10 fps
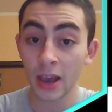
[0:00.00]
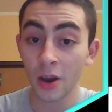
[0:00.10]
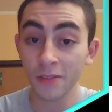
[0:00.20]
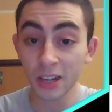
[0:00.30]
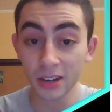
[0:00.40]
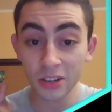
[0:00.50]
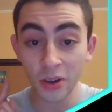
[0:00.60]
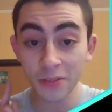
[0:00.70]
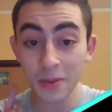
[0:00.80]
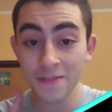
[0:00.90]
However,
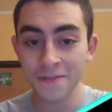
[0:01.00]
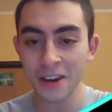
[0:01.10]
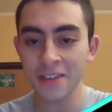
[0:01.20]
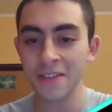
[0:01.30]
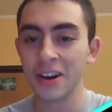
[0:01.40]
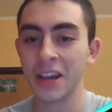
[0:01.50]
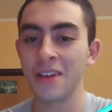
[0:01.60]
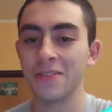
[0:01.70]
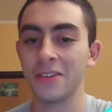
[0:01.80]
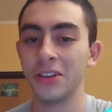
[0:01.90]
you have to be very, very
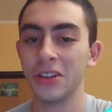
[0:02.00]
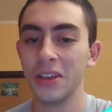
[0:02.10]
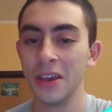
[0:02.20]
careful